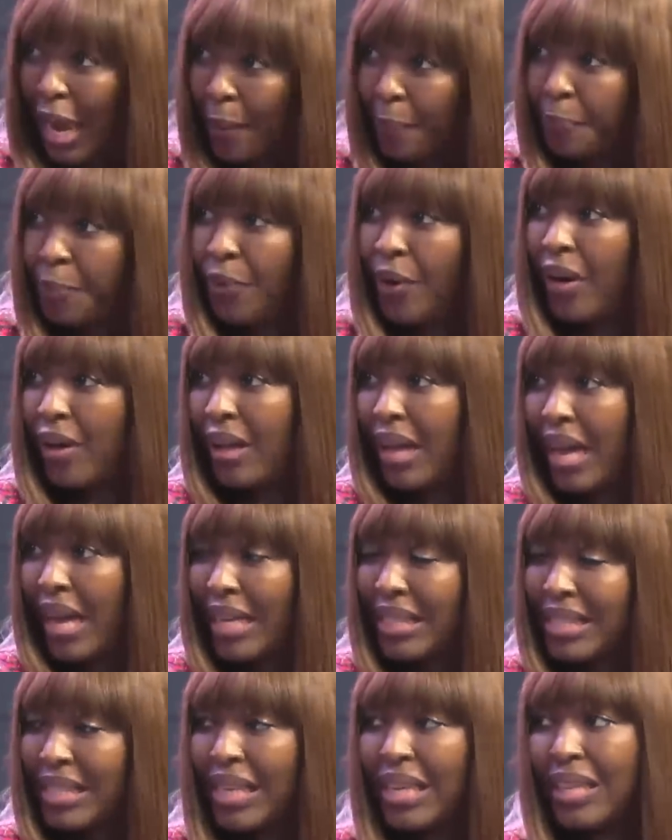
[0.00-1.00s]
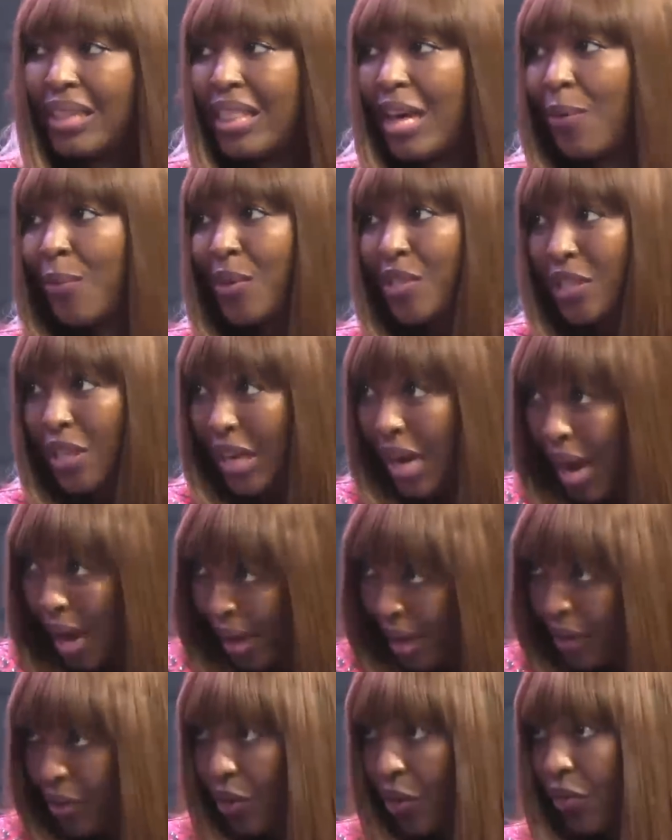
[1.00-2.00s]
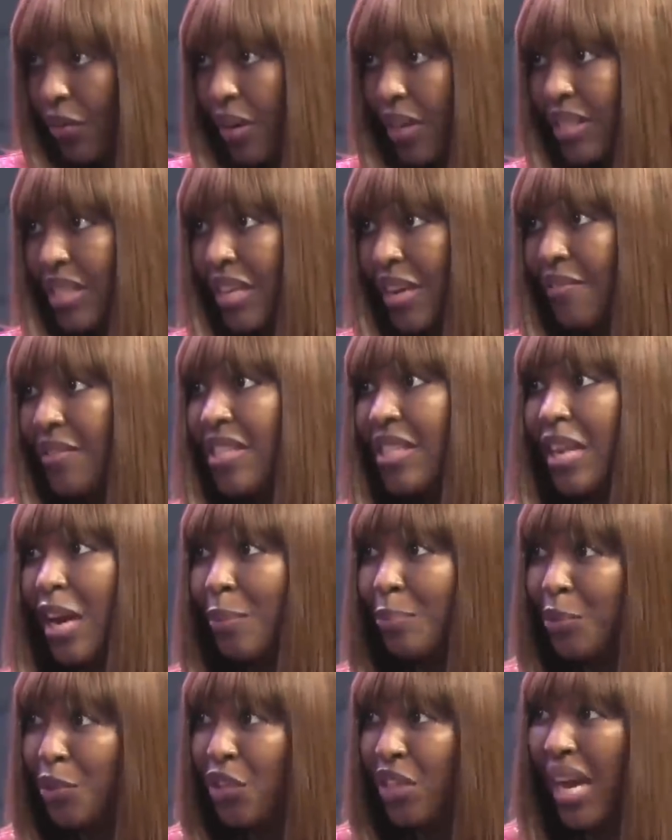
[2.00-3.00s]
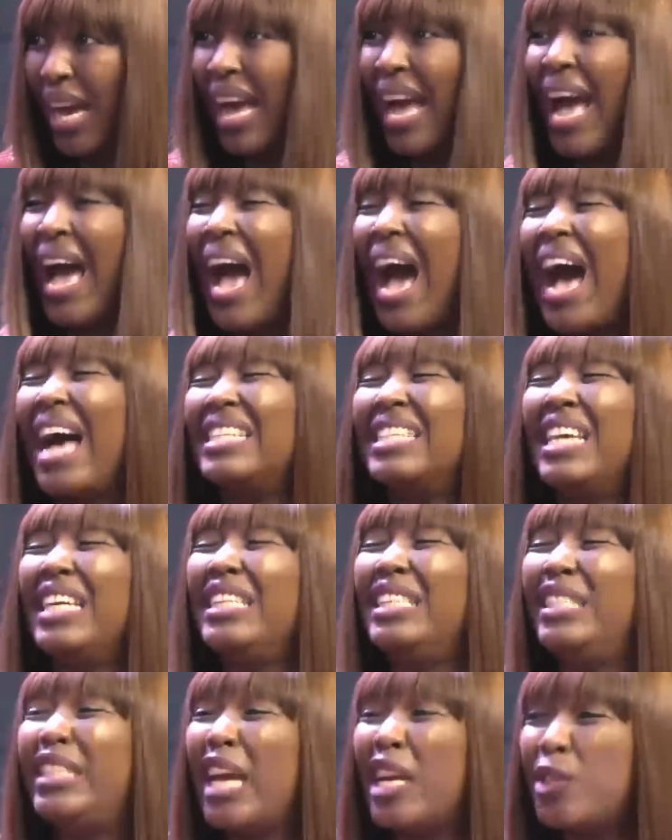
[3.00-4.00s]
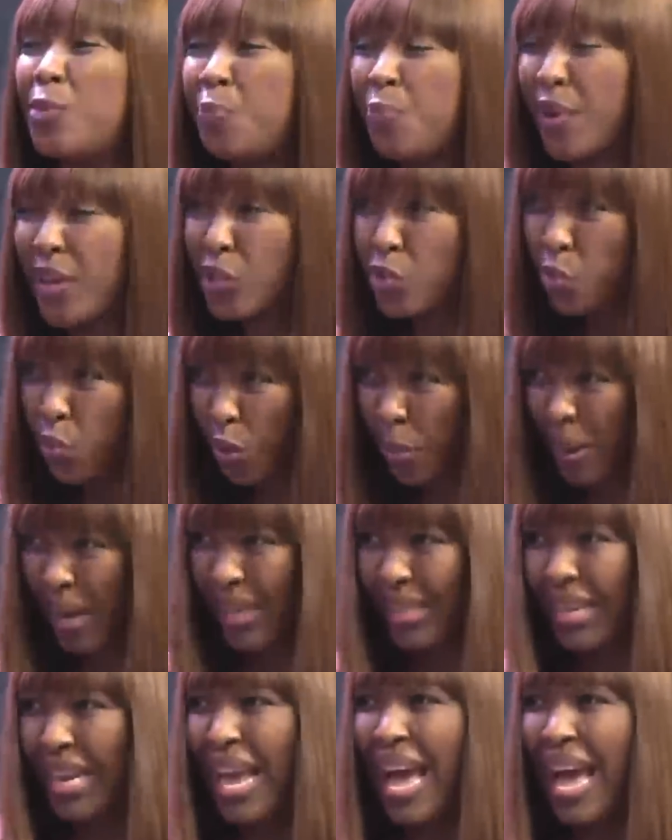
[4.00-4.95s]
April 18th, that was our inaugural service in Abuja, as a desperate woman.